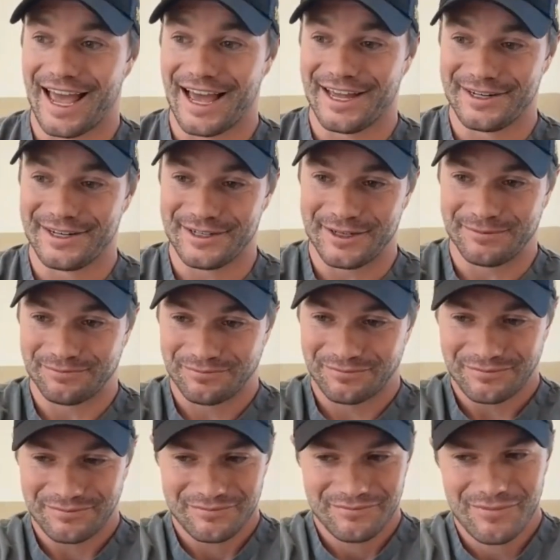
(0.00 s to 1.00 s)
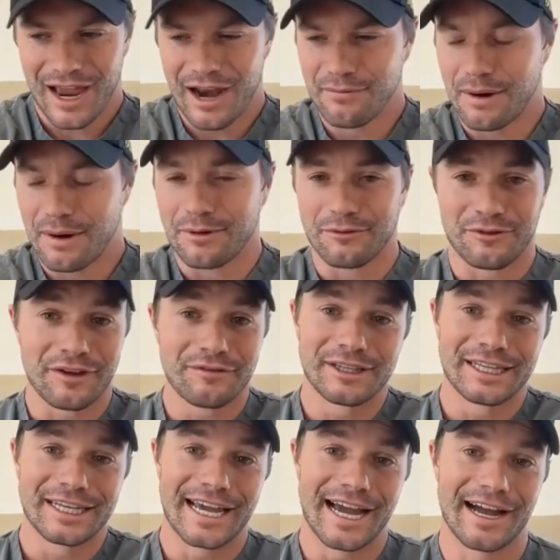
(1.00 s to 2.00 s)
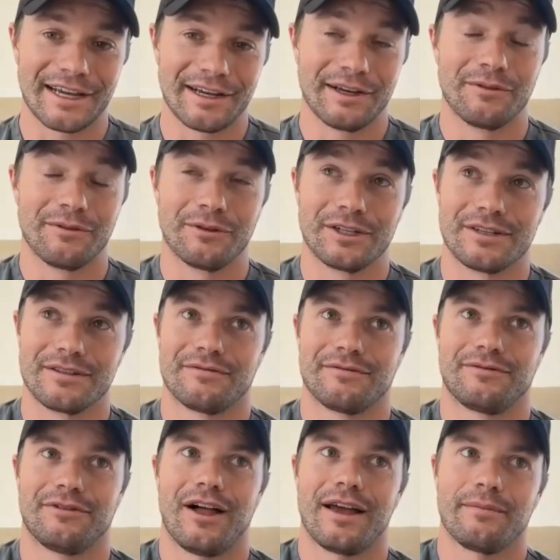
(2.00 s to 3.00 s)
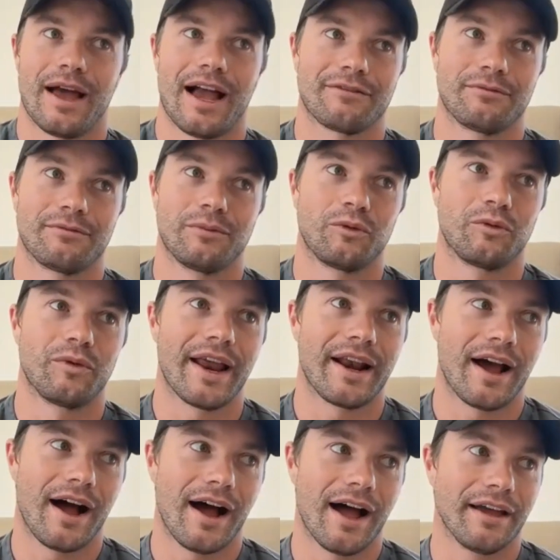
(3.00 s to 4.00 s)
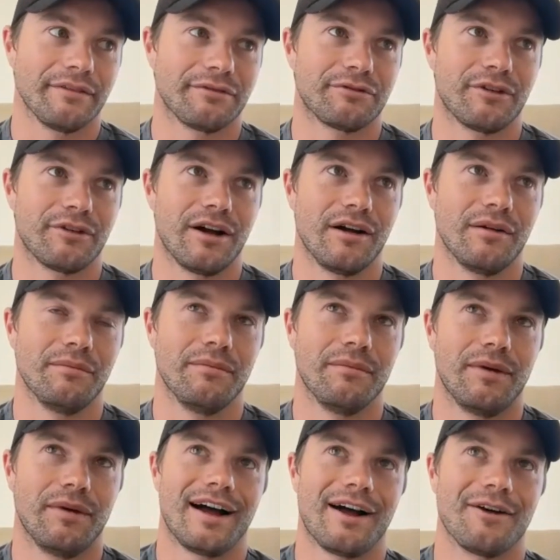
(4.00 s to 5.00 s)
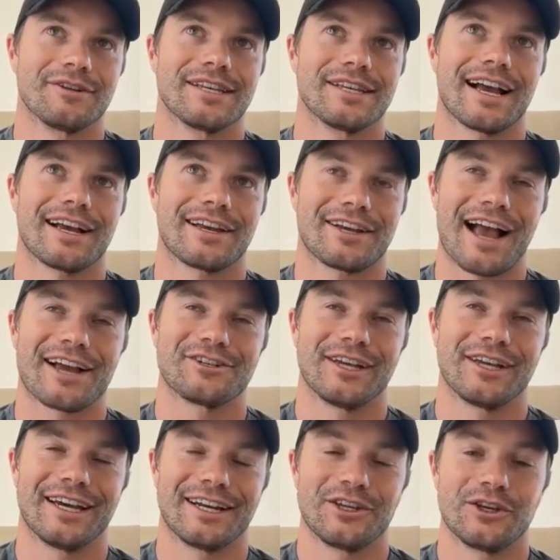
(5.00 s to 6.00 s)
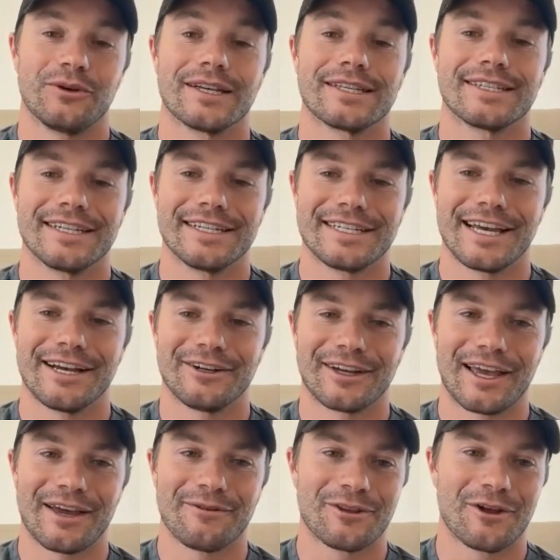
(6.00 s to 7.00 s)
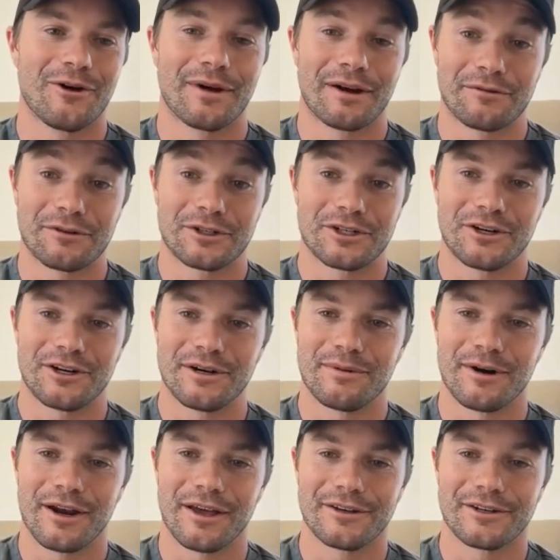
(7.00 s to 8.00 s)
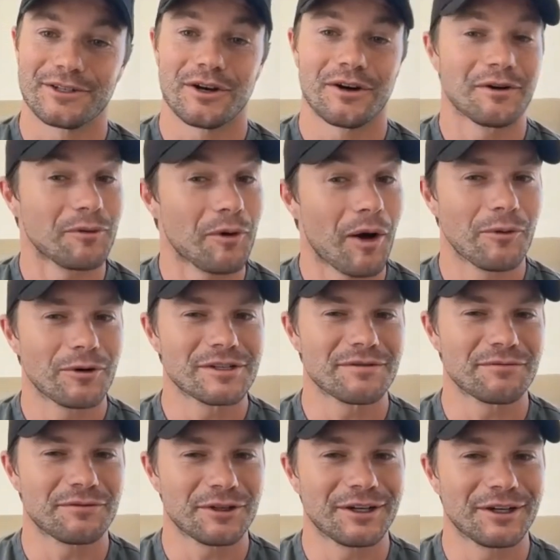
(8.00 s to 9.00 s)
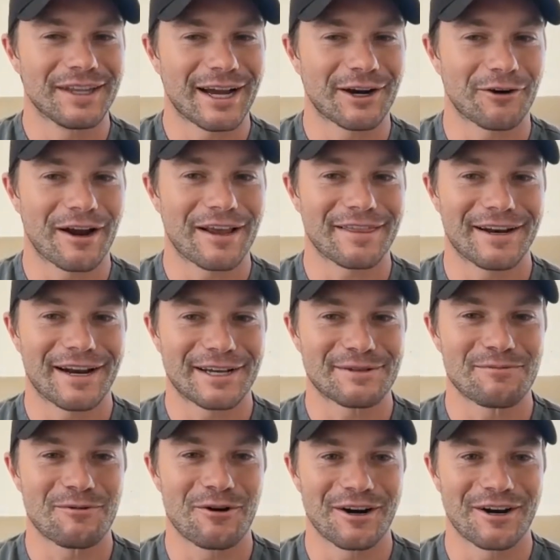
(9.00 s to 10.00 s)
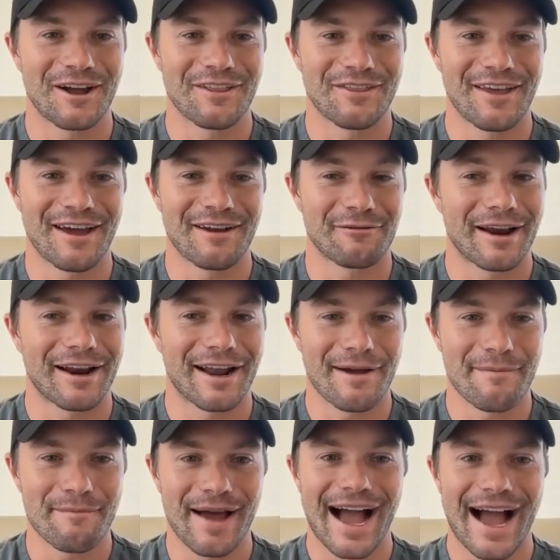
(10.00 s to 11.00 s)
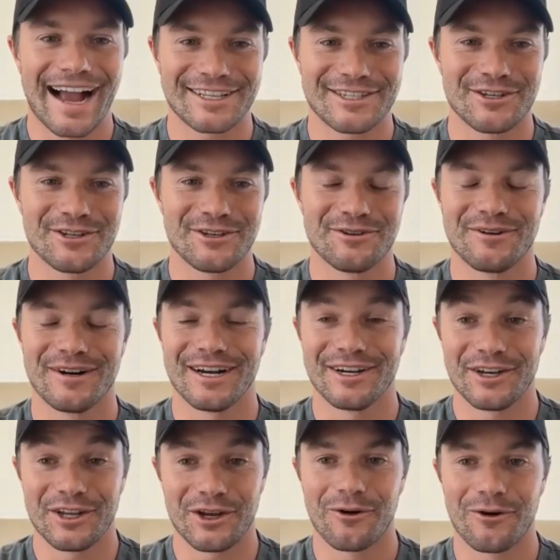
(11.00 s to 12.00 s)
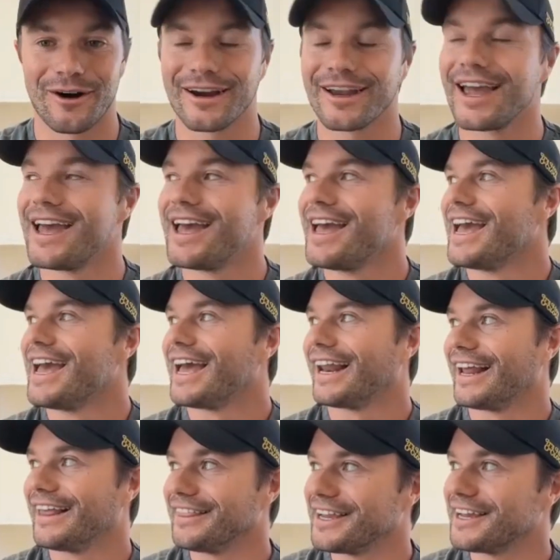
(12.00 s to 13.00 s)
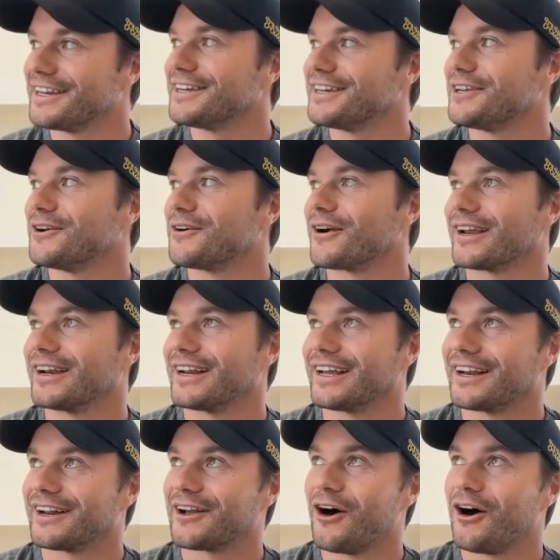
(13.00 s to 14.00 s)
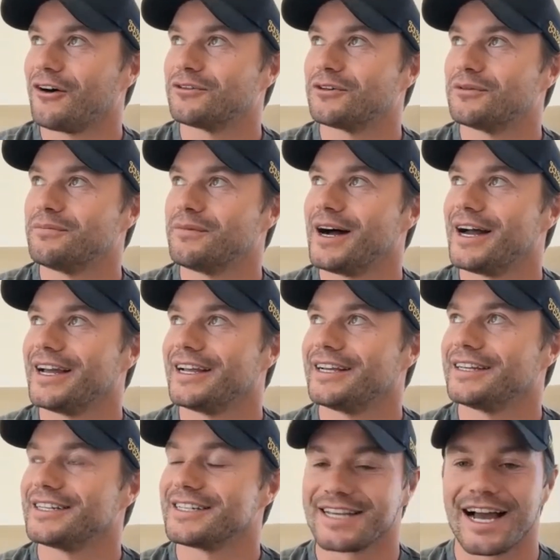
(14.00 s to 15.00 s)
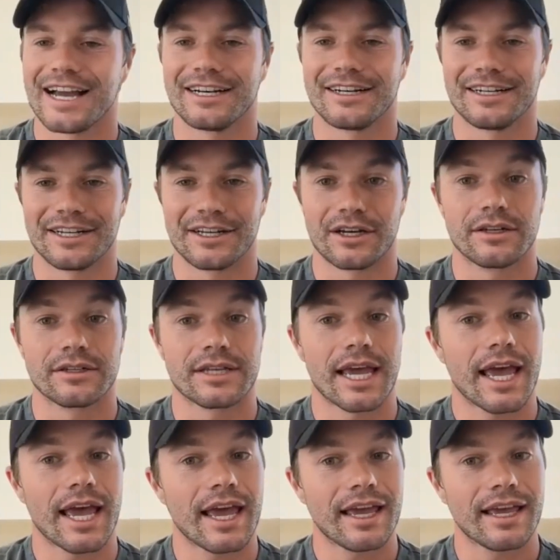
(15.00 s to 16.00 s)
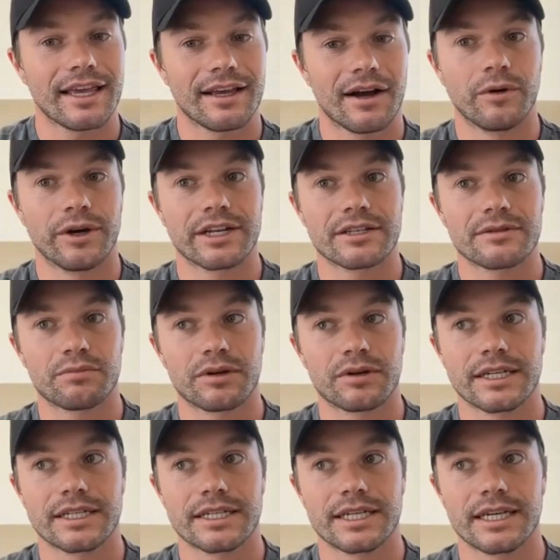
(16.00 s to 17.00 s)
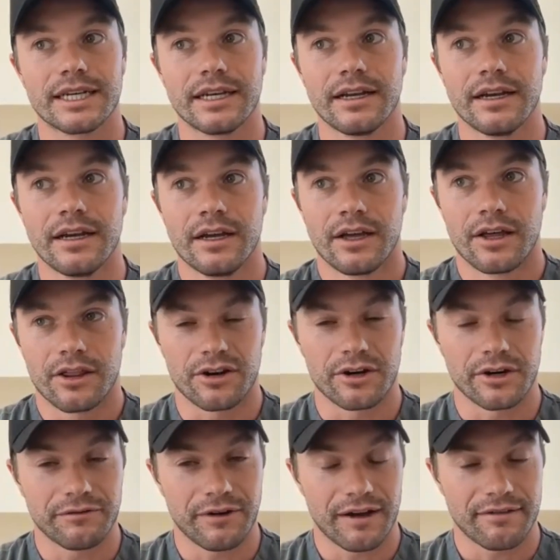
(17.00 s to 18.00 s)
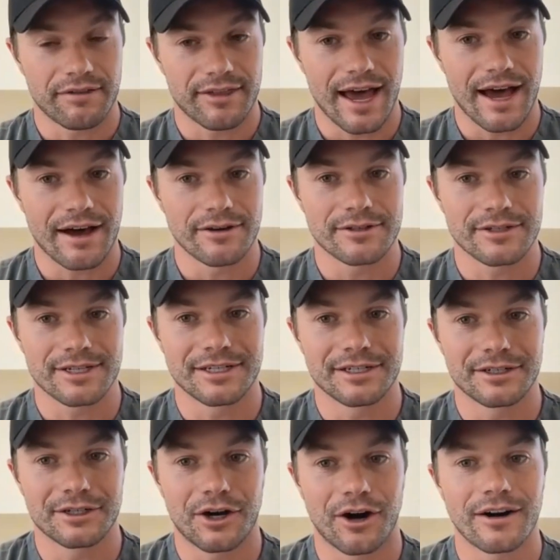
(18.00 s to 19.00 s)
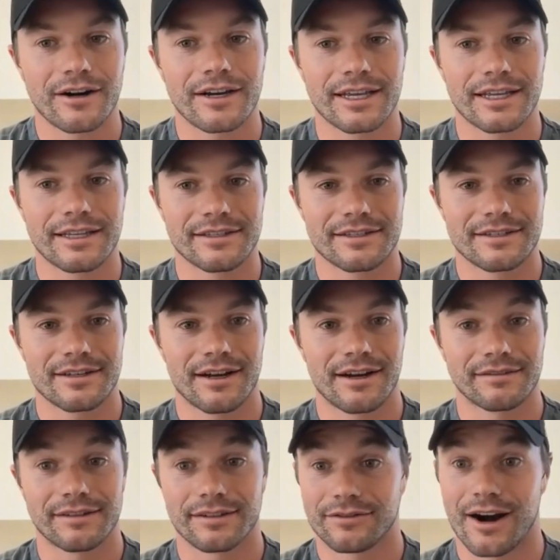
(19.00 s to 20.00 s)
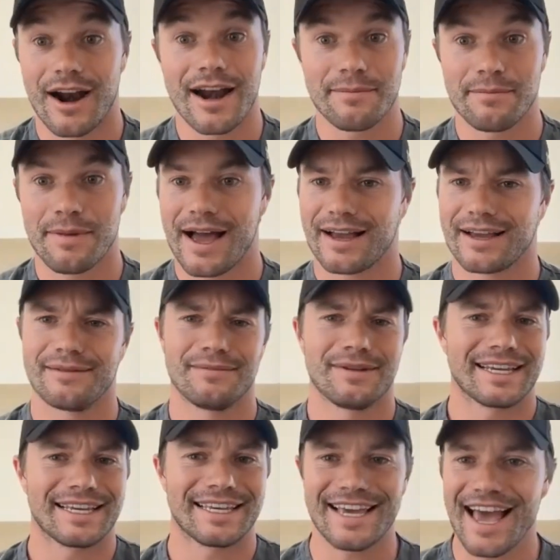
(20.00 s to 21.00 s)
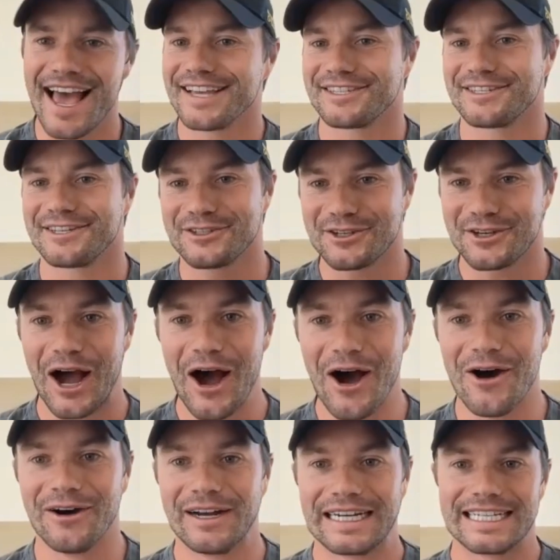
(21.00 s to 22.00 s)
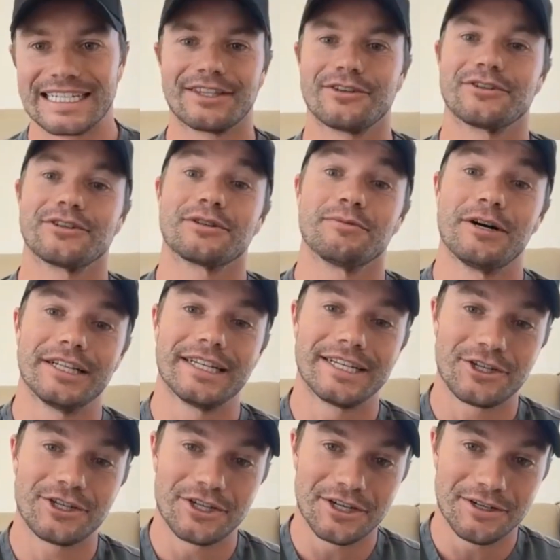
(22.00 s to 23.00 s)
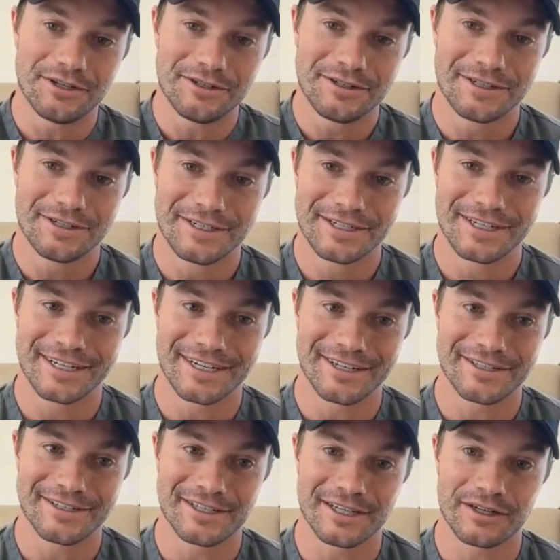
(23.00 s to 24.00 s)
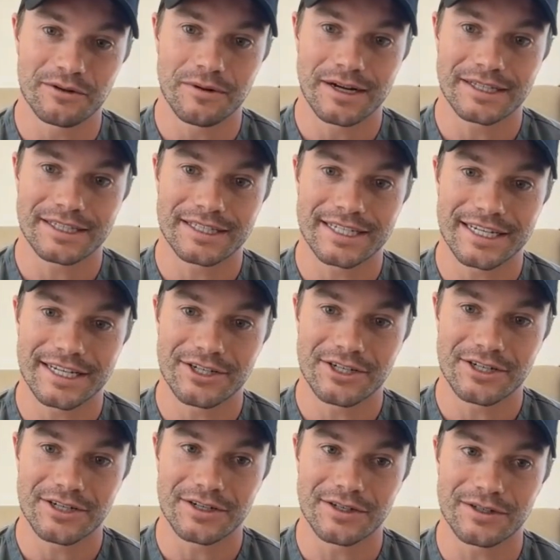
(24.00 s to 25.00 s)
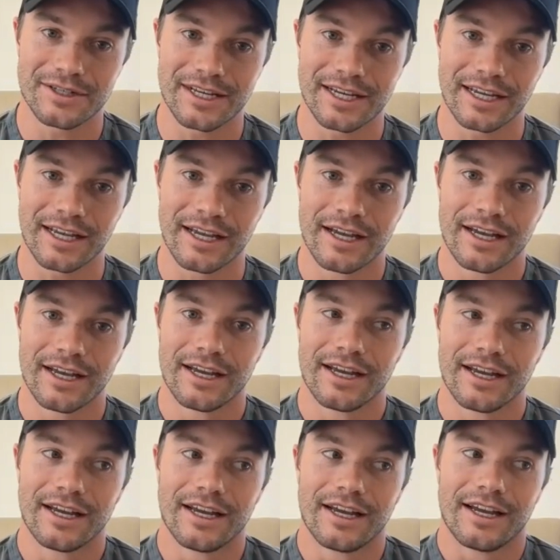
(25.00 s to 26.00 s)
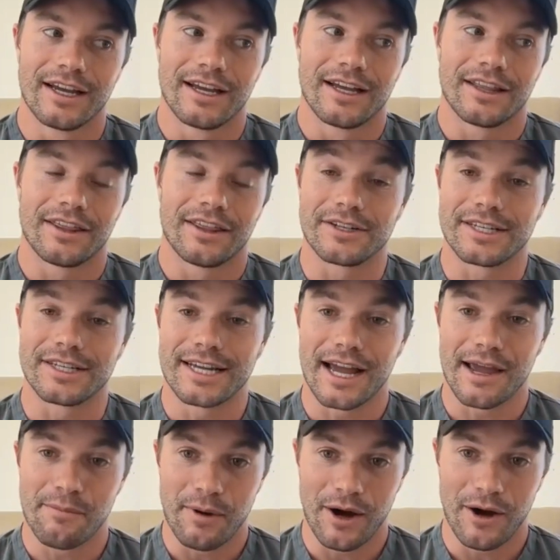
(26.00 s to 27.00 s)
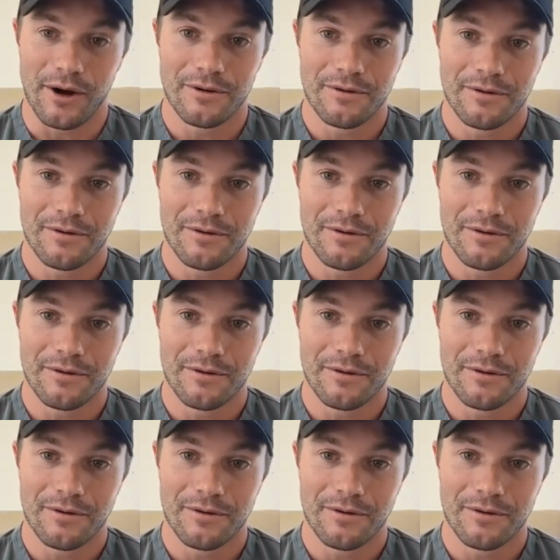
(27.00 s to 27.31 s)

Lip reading: And I remember vividly, I was flying back from a red eye I was actually at a USC tailgate with all my fraternity brothers. So I wasn't feeling that great the next morning on that red eye back to New York. And I land in New York and I get a call from my designer and he goes, hey, we just printed 35,000 cartons of the variety pack. I'm like, yes, let's go. And he's, there's a small issue. And I was like, what's the issue? And he was like, there's a typo.